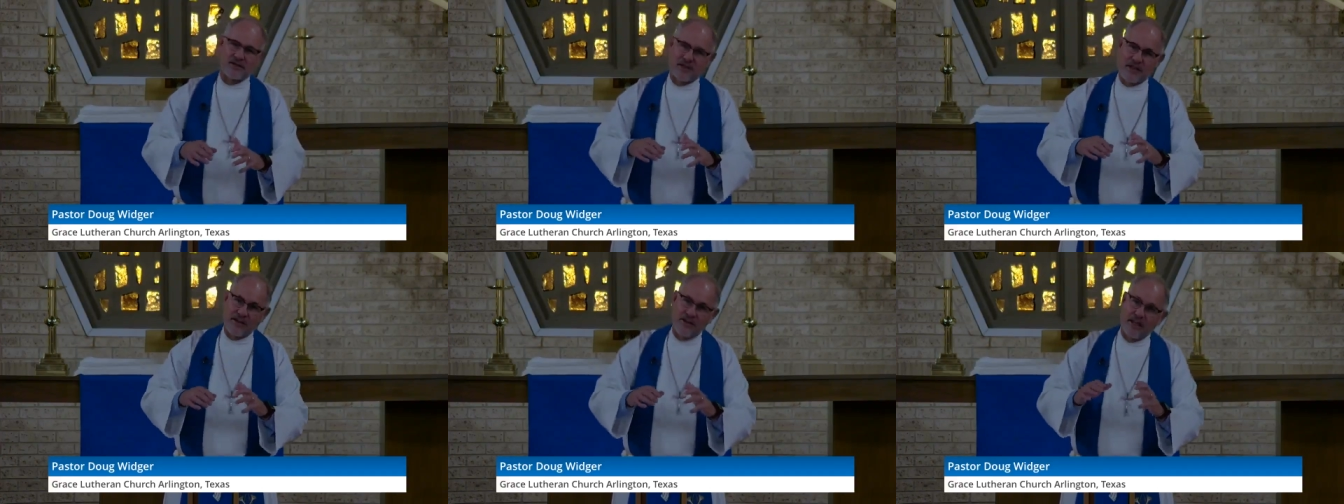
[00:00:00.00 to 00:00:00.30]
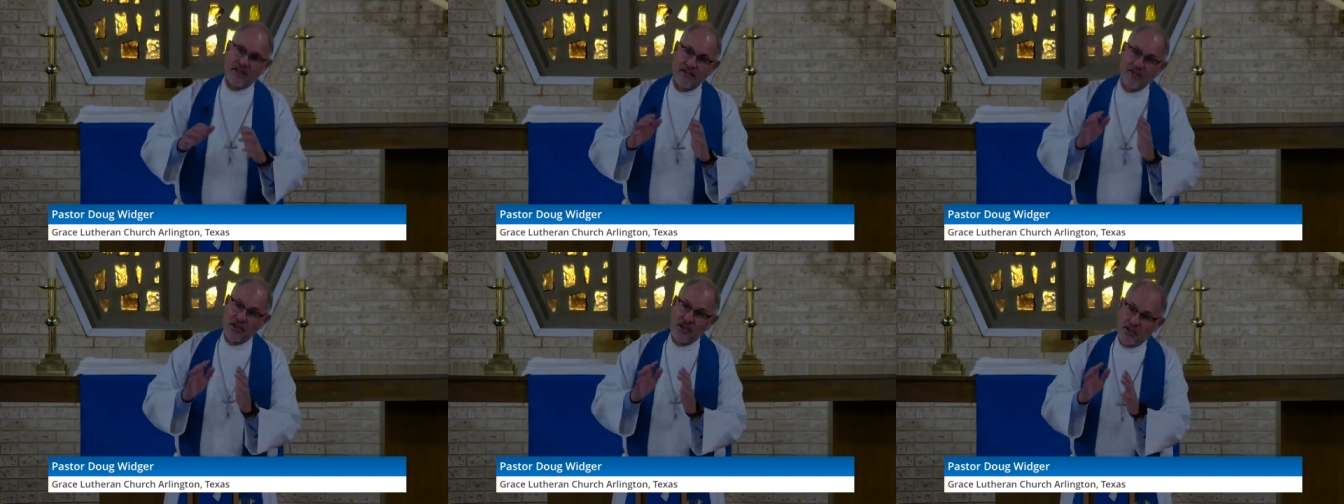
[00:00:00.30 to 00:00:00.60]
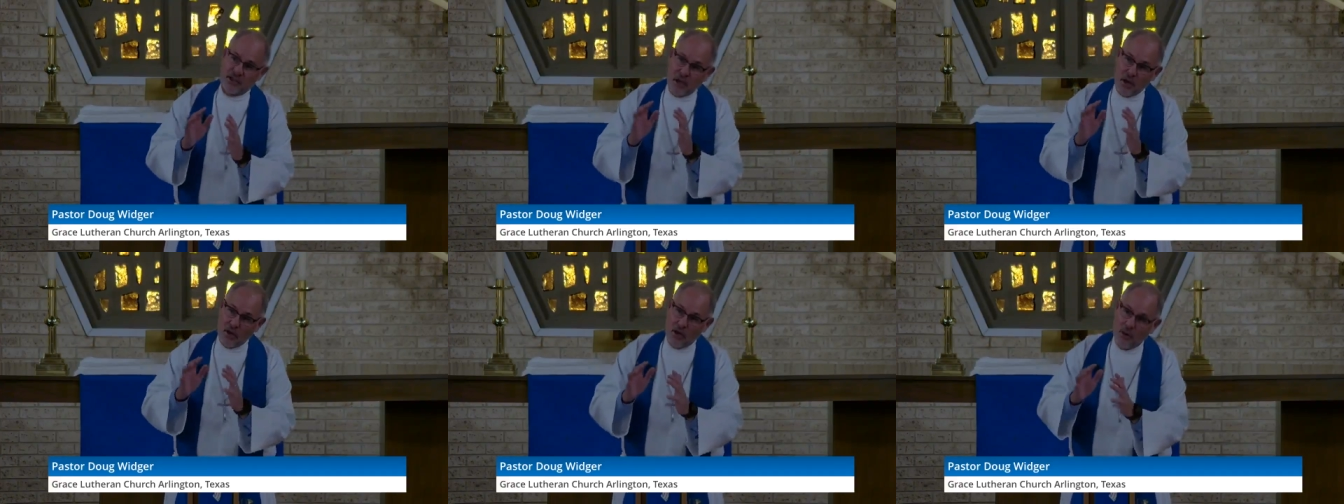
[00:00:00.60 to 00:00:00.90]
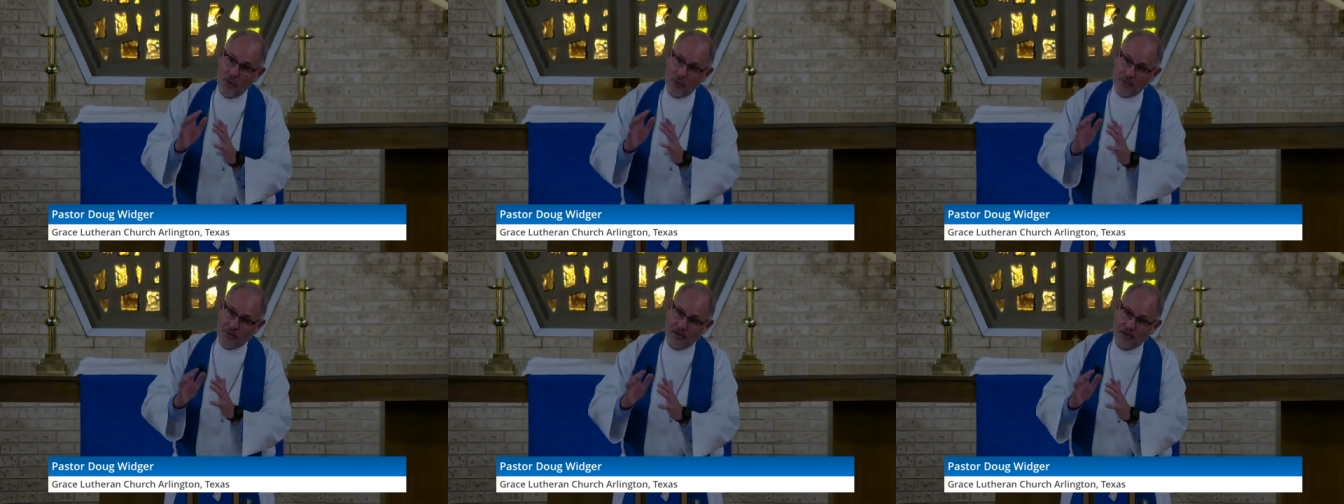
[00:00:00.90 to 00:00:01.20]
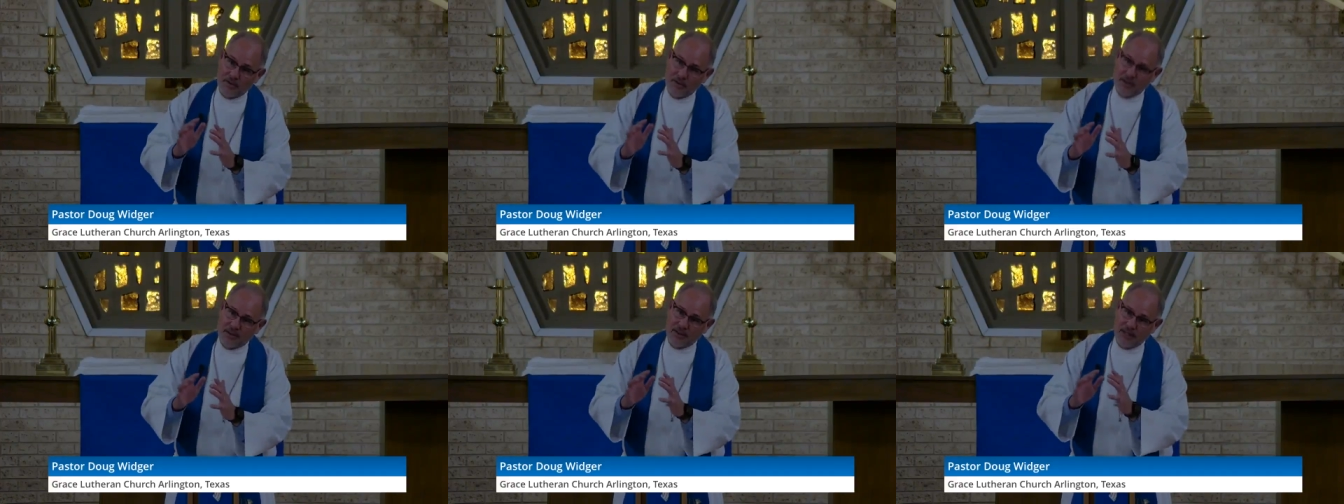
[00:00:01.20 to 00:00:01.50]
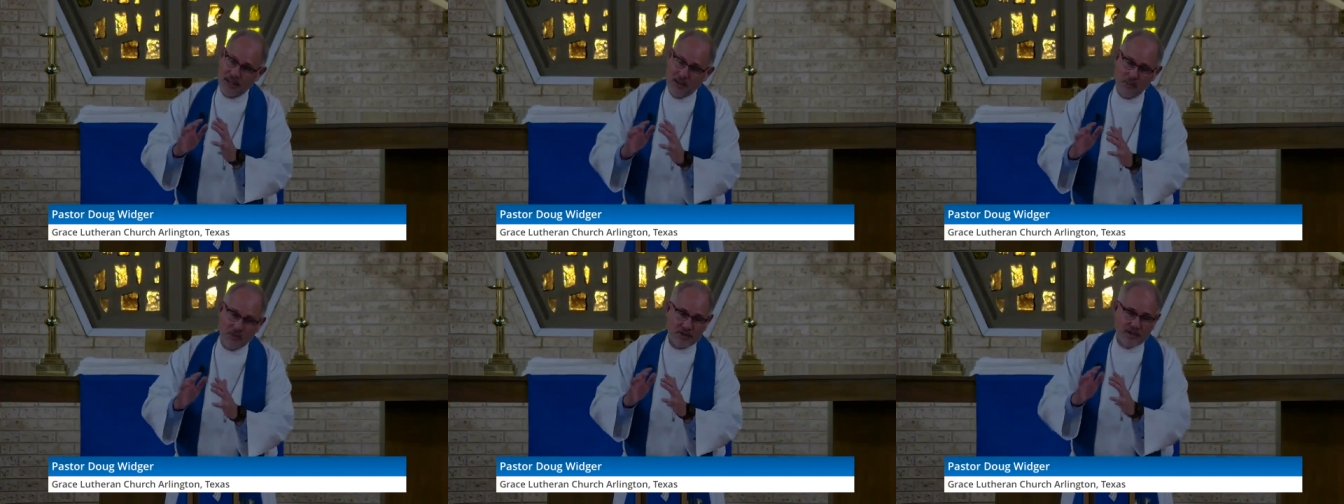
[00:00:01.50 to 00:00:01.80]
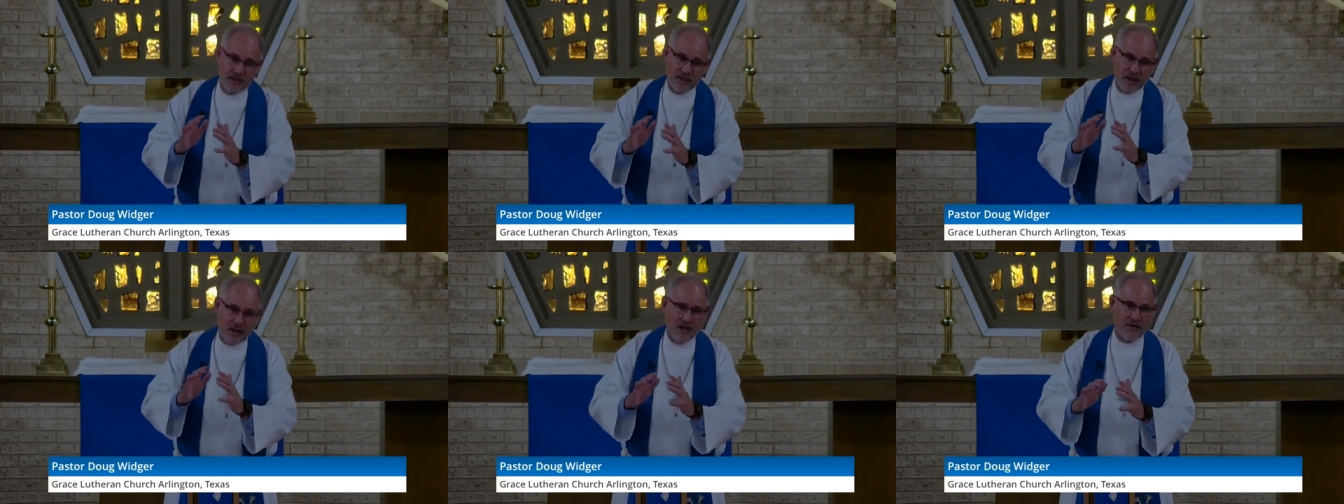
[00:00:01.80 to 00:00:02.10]
and they just hoped that it
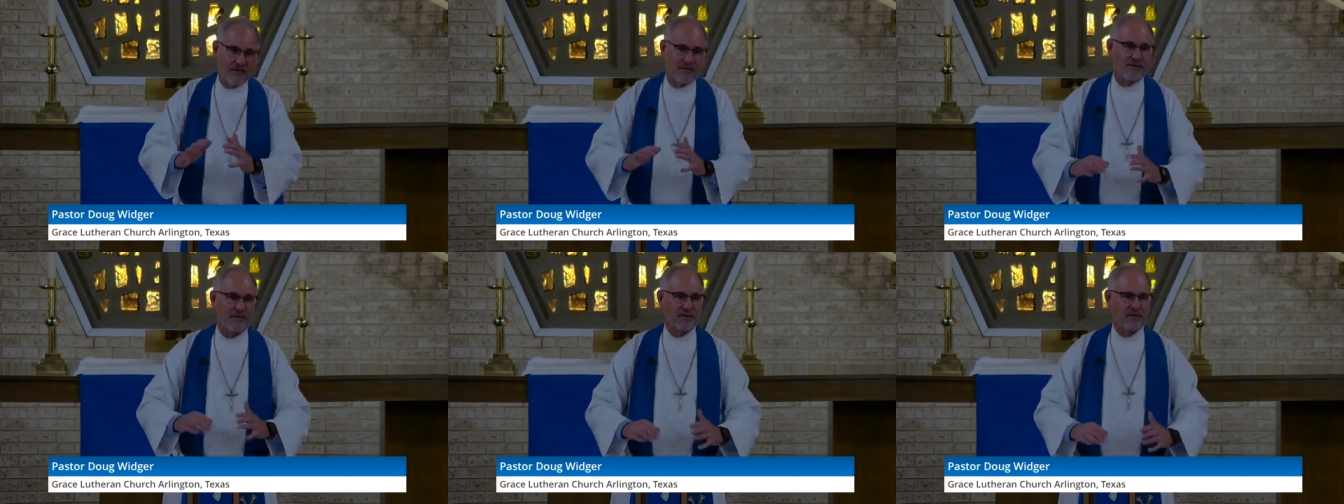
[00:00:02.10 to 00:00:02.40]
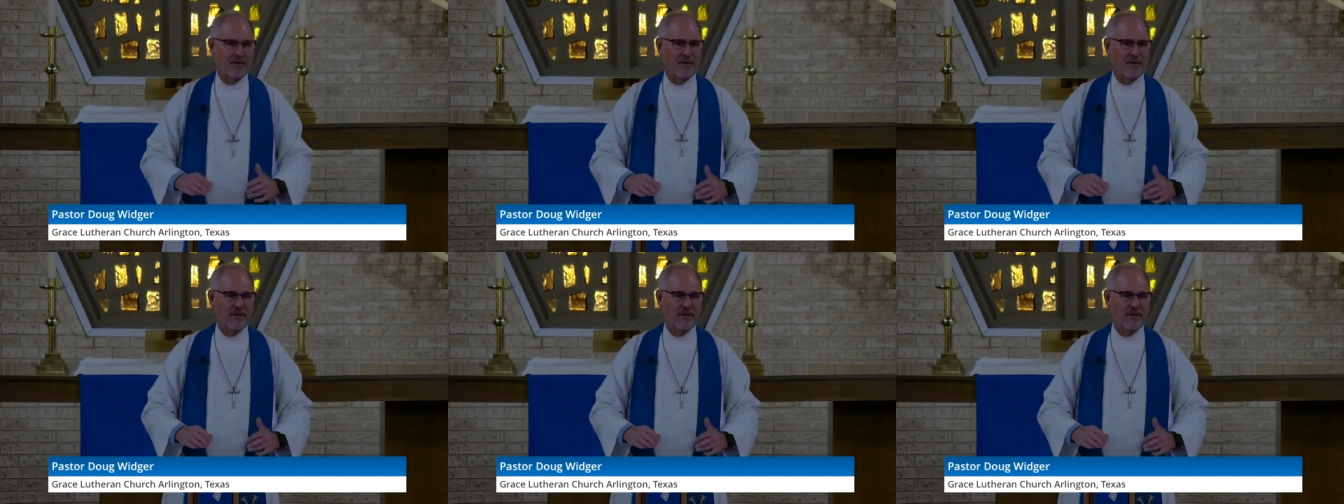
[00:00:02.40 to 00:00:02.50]
was enough.